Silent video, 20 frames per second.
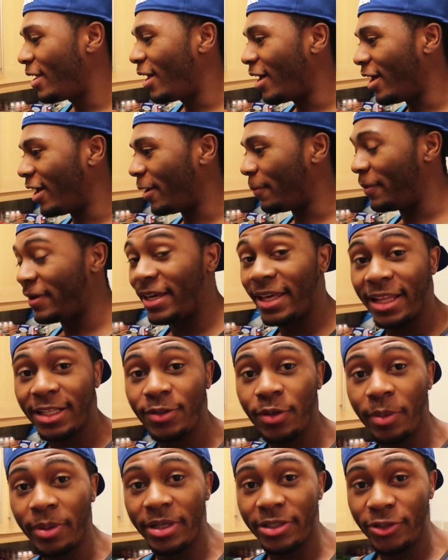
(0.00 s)
But yeah,
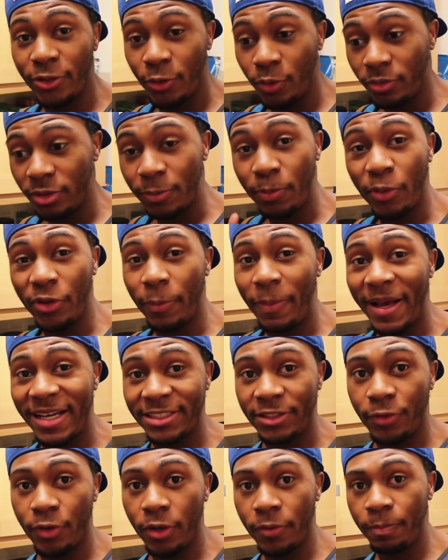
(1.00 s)
that's what I'm gonna do, put the pasta